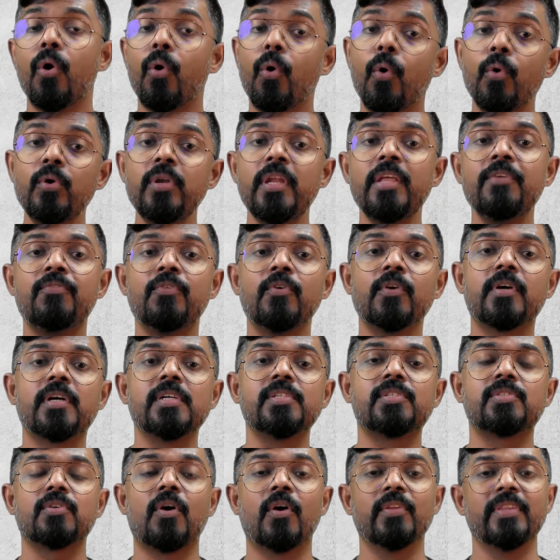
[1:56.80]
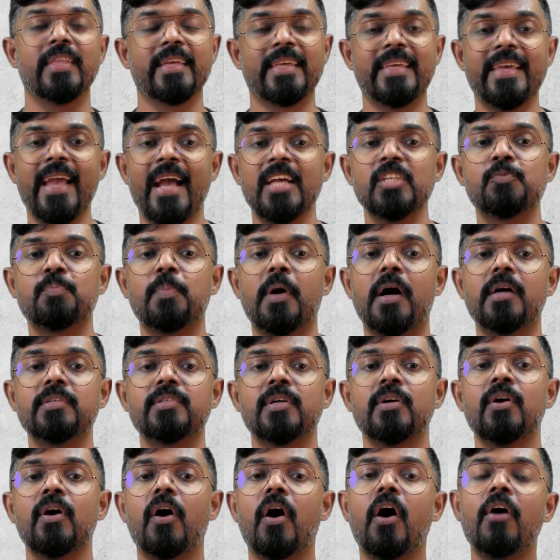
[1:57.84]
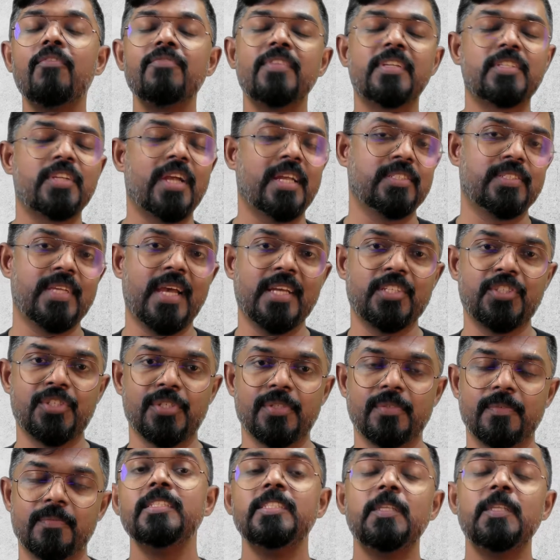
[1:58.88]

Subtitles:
Only focus on the cash part of the transaction.